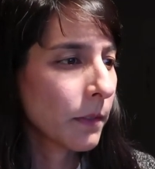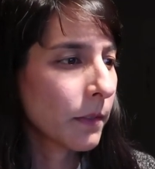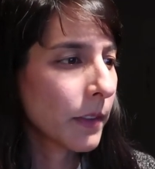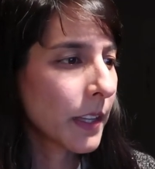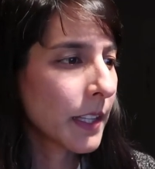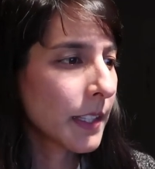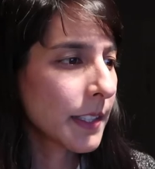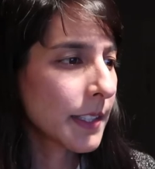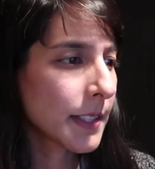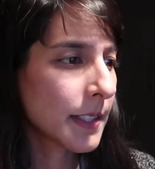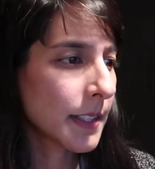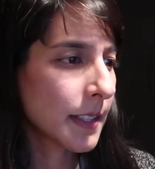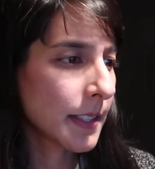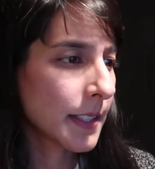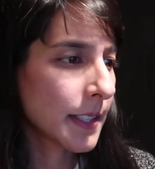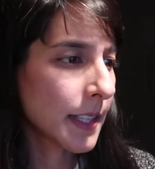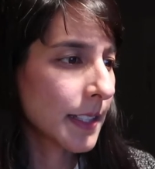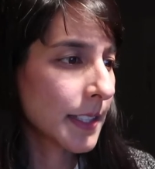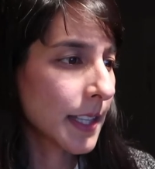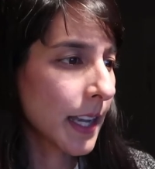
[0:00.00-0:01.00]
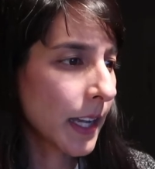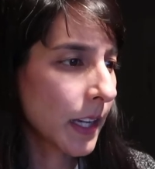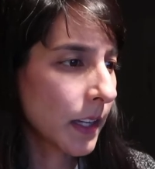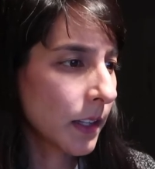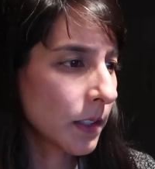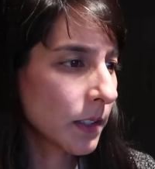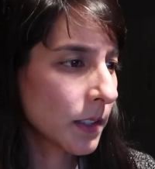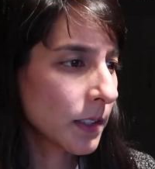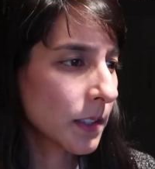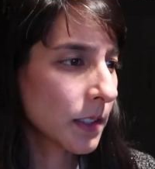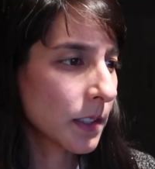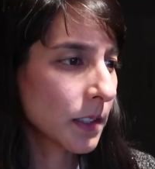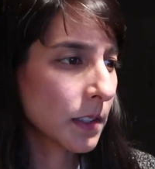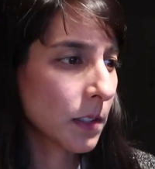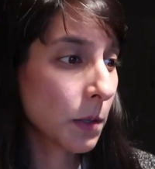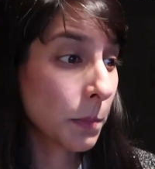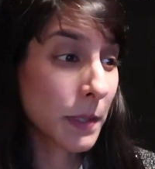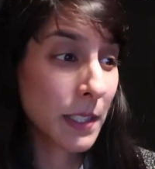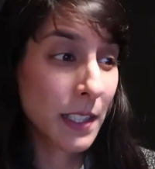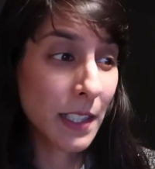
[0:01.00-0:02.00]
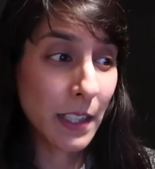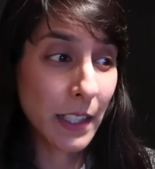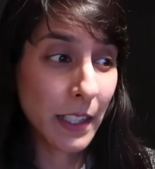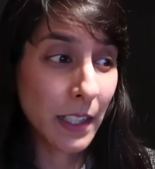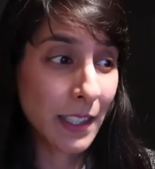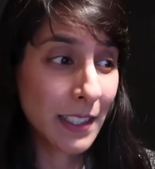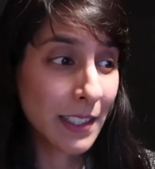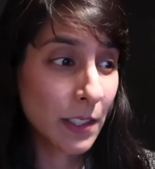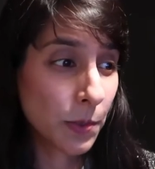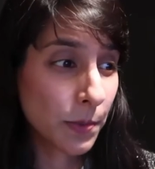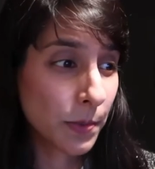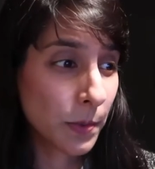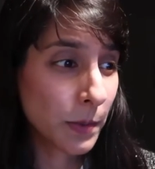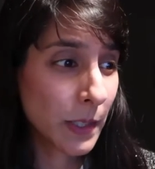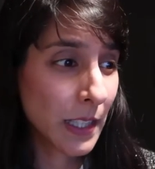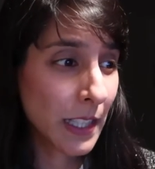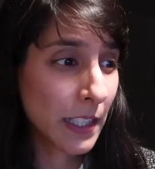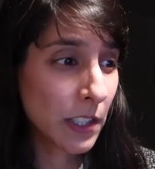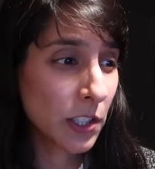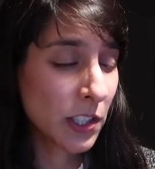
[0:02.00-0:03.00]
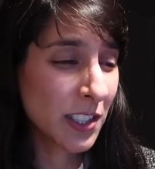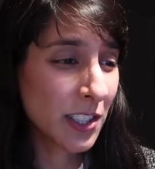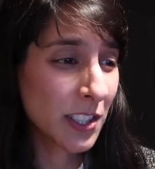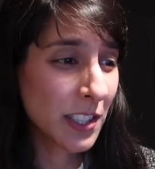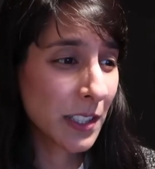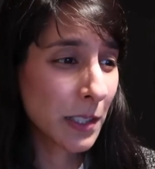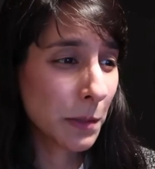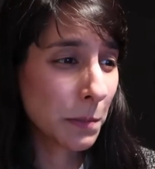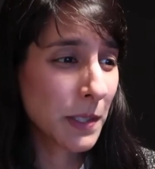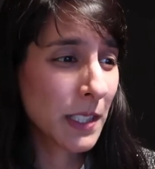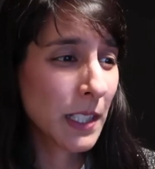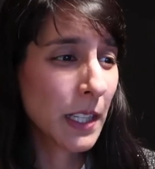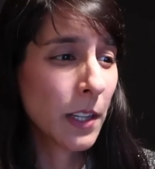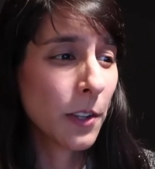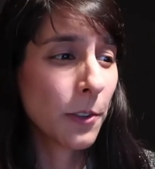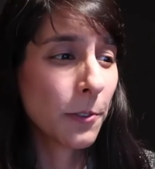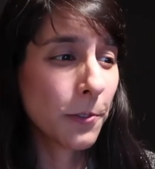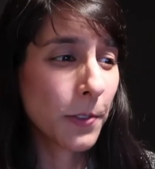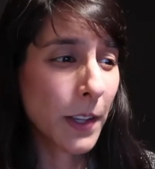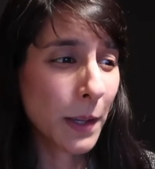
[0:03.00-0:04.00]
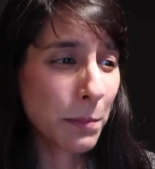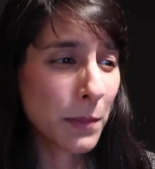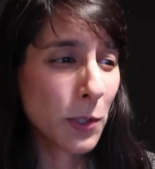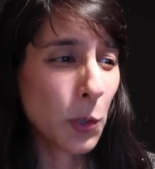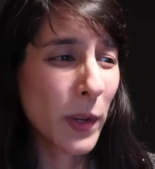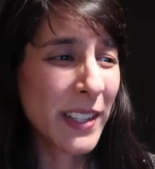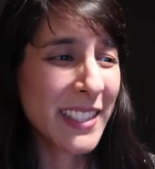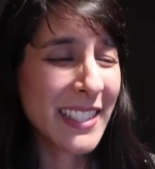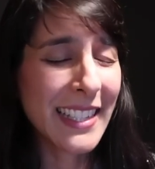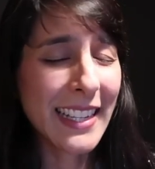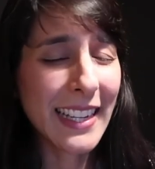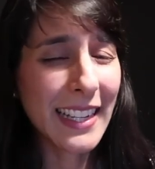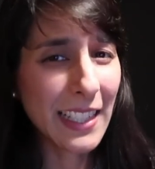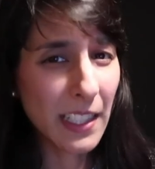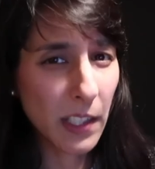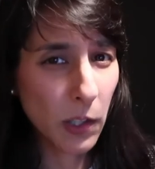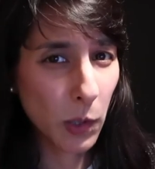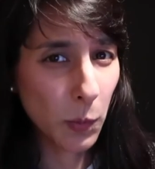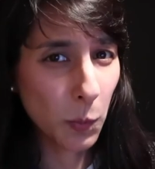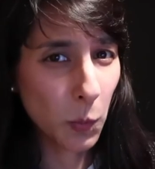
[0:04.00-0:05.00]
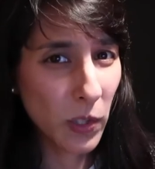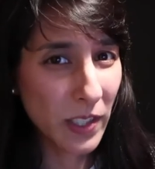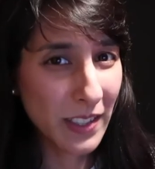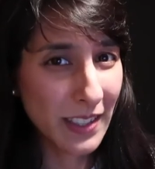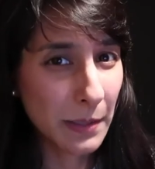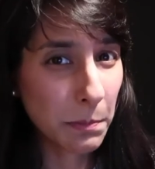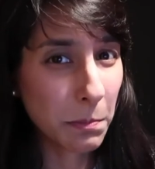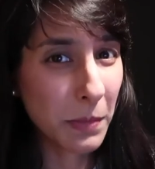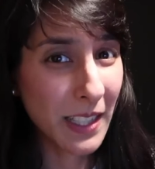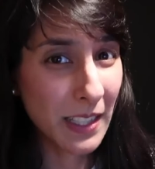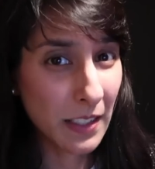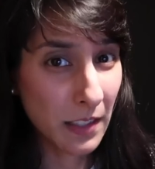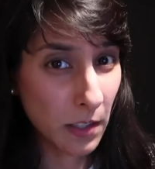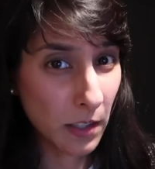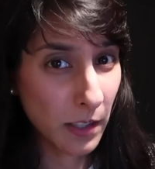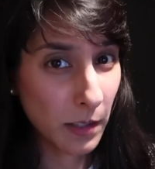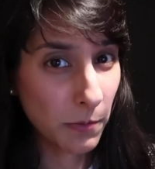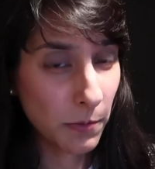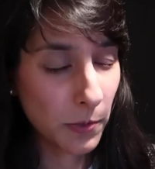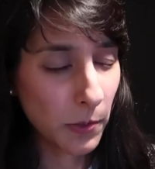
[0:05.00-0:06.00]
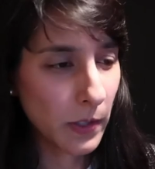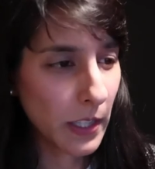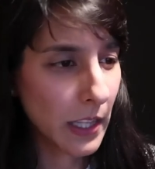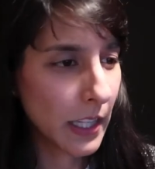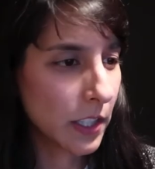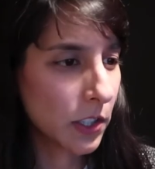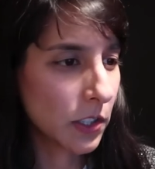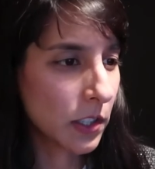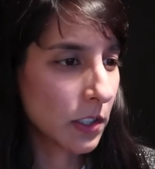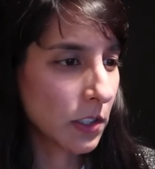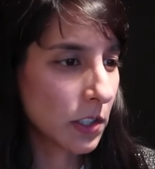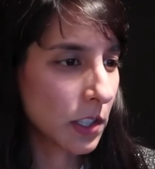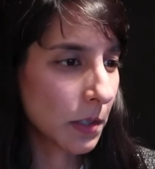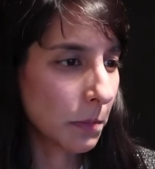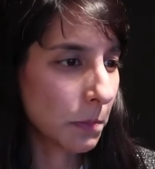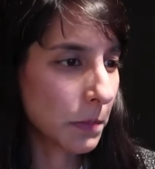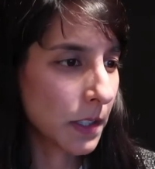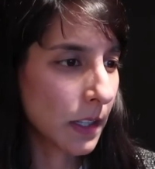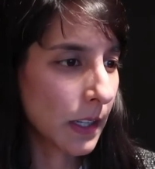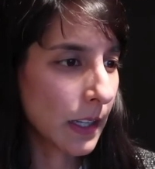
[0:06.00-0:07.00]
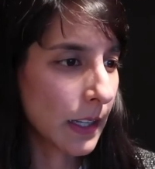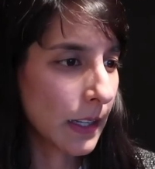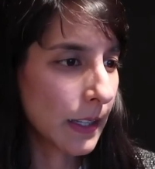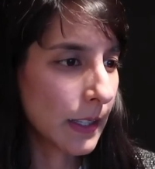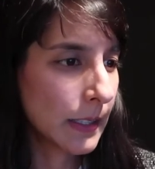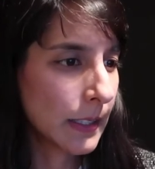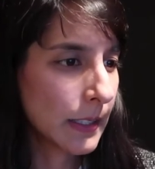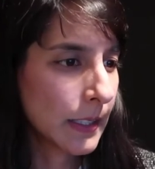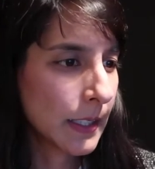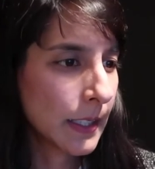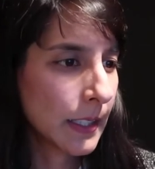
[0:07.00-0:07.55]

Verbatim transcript: Venus is in the sixth house. This is not particularly ideal for relationships. Feb 28 onwards, better time for relationships, okay?